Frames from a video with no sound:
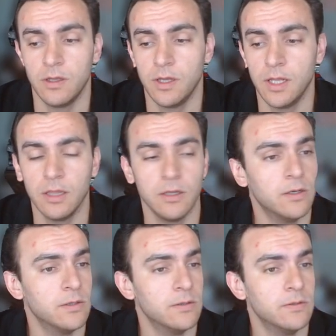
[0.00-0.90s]

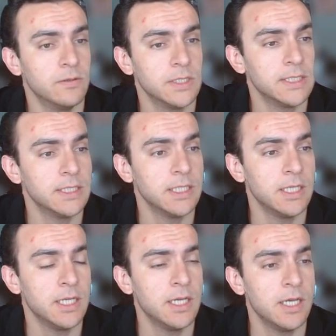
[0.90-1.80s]
Hello.
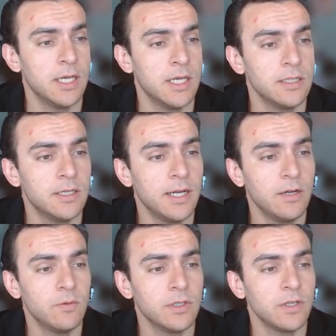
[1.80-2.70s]
Today I
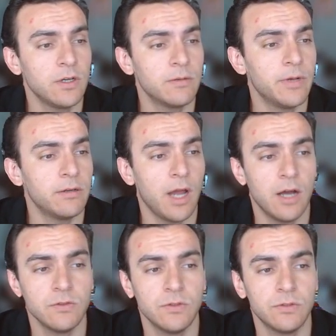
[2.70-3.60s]
want to talk about how
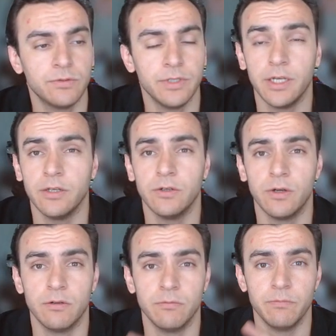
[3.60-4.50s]
to create your
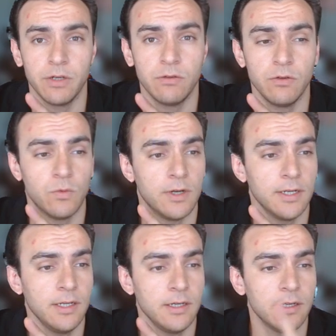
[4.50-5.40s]
own Bitcoin
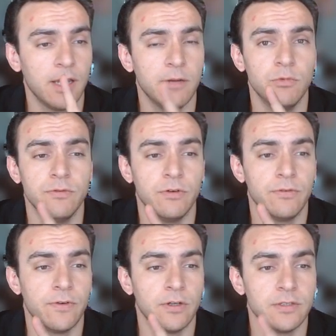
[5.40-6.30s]
wallet and move your
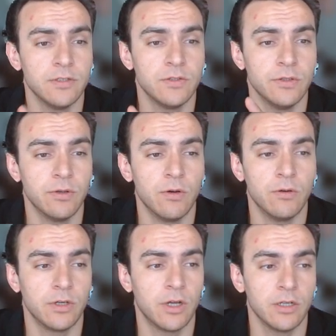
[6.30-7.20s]
funds into your own
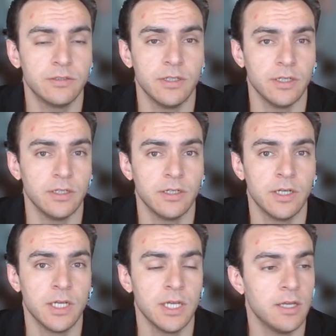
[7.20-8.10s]
custody.
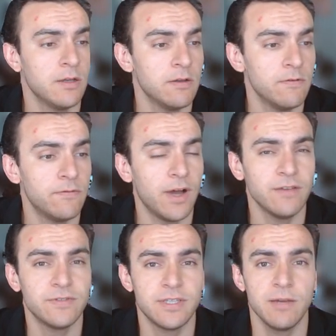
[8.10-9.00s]
5
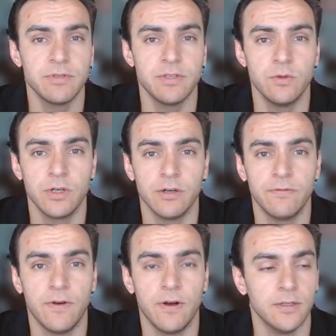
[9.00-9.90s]
steps that we're going to
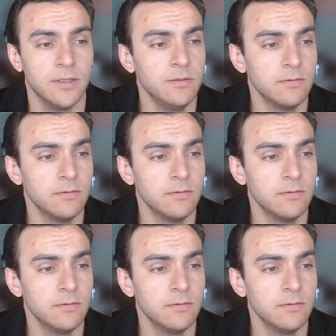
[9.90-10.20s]
follow.